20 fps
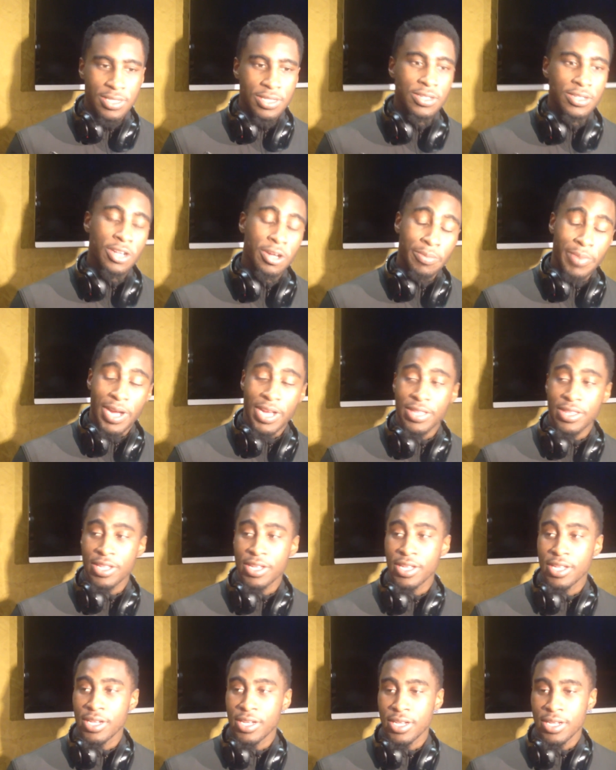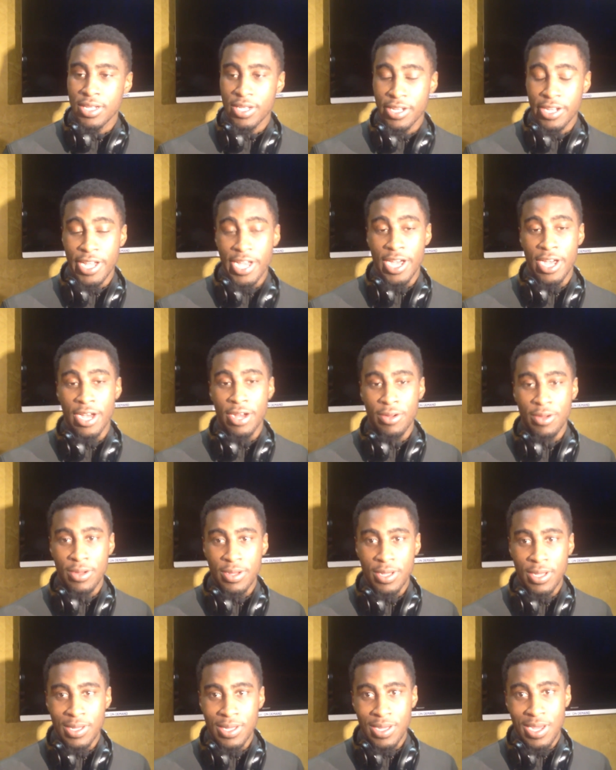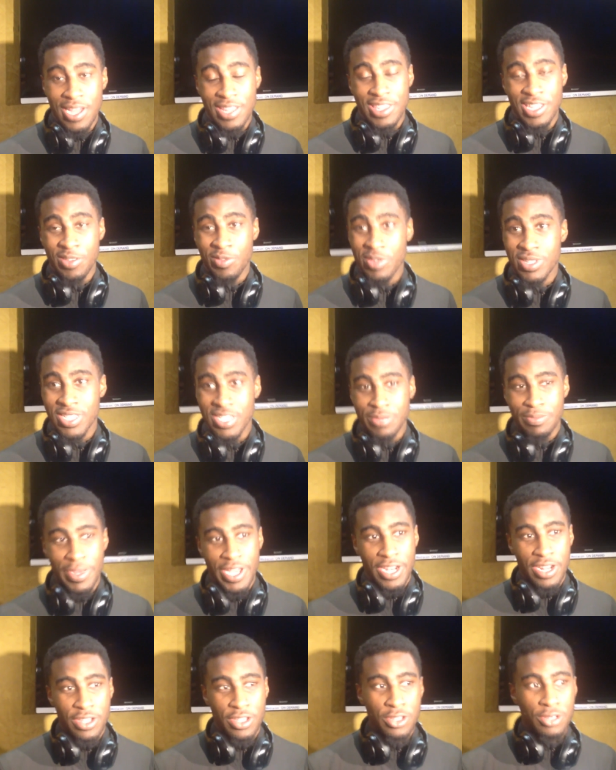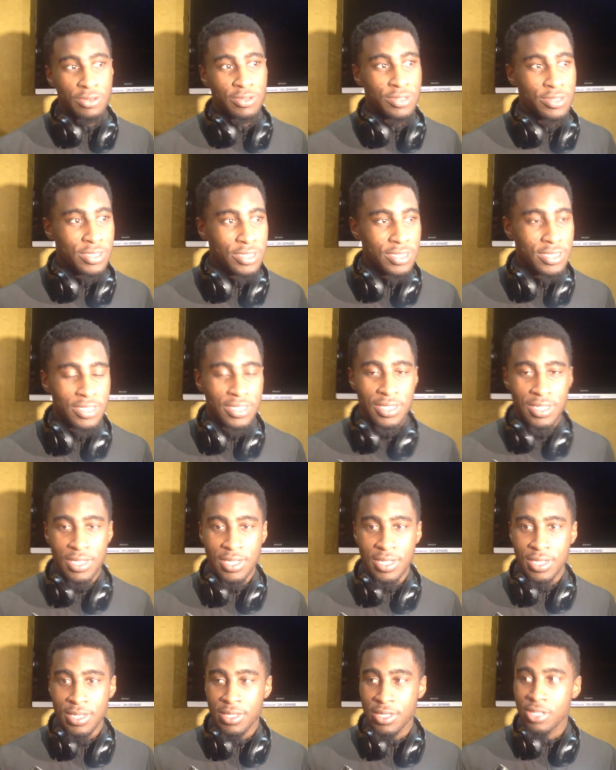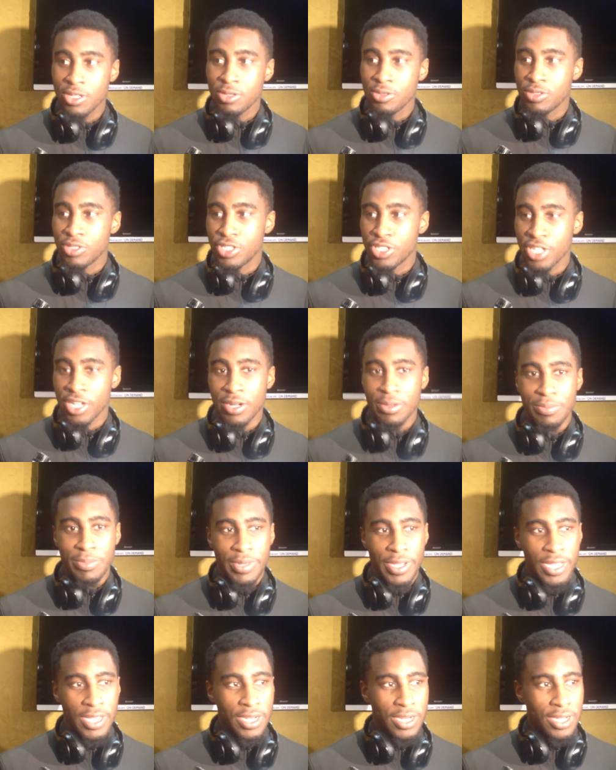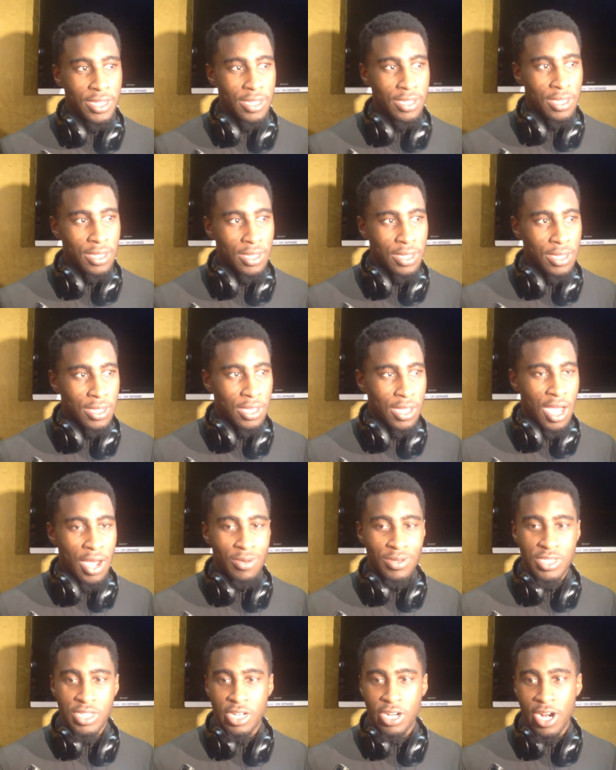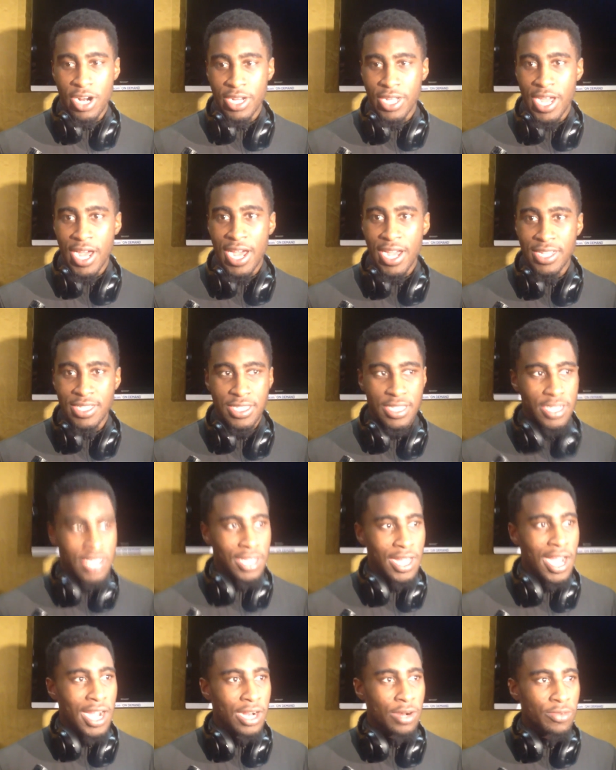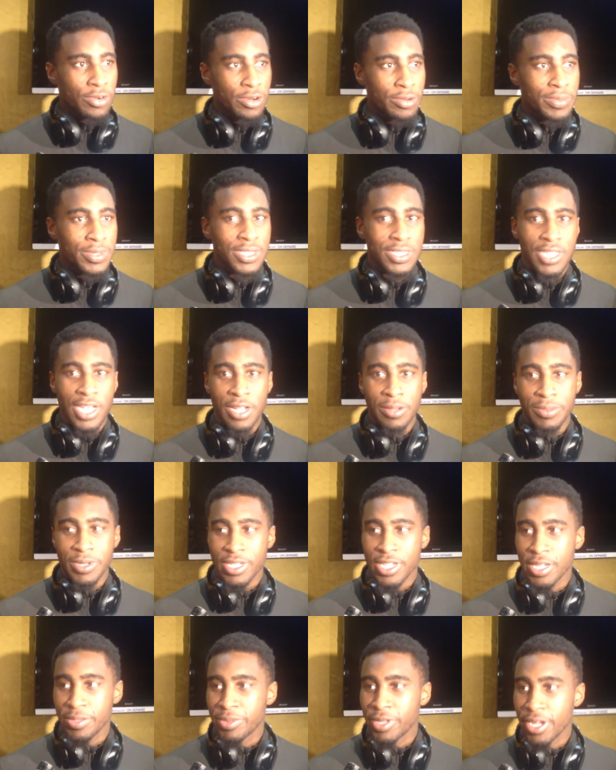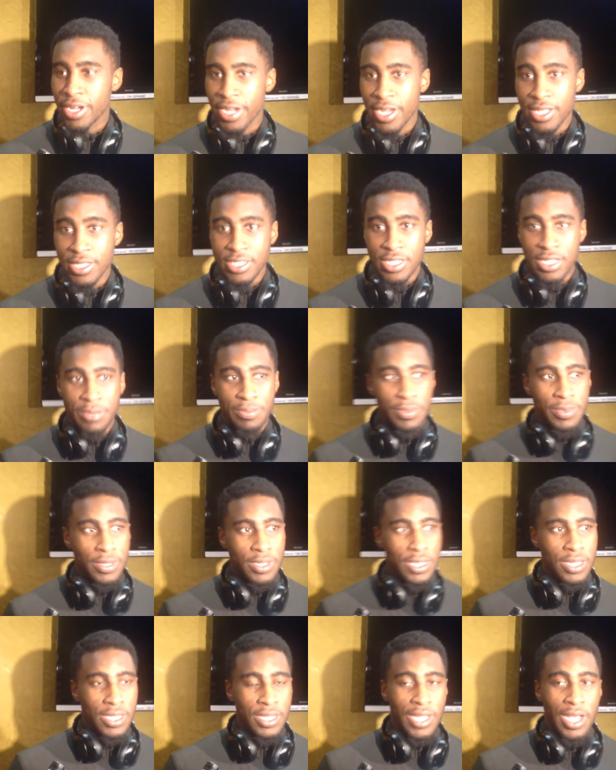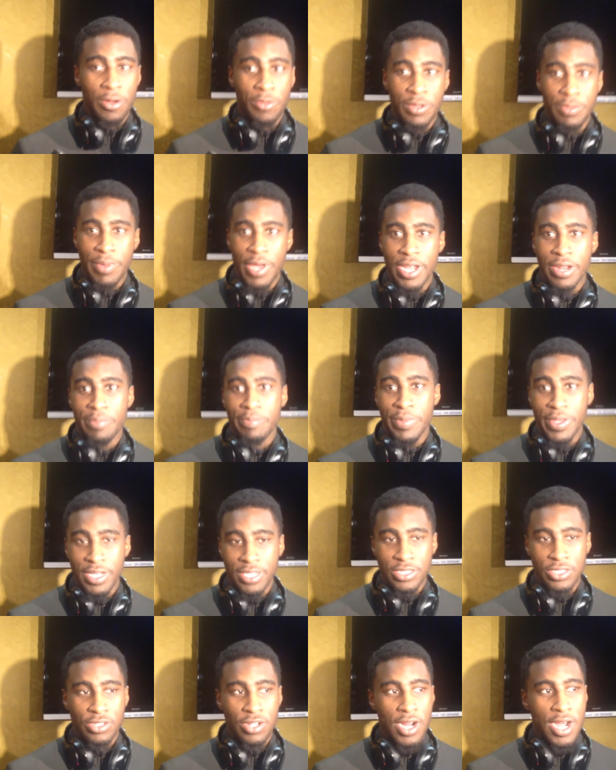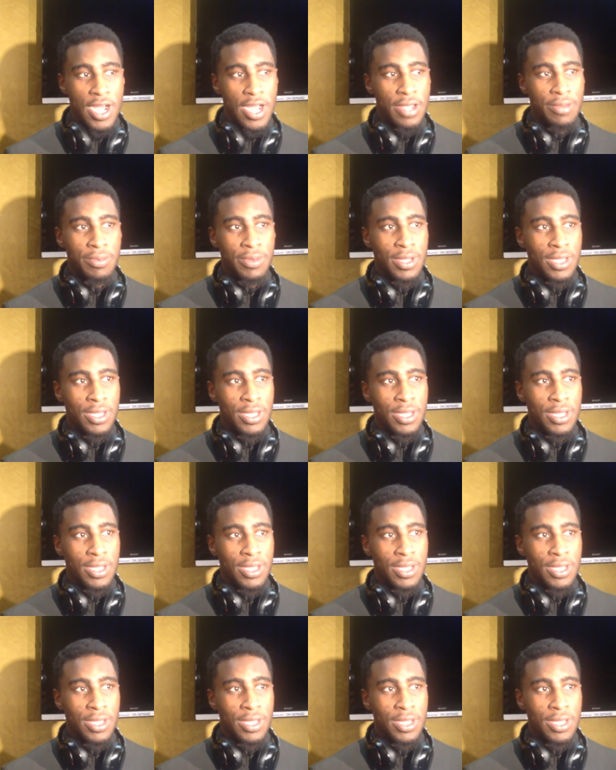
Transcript: You know, back then. Now, I think we just made a huge huge jump. And I was on our guys in the locker room telling them to keep their heads up, and that we made a big stride.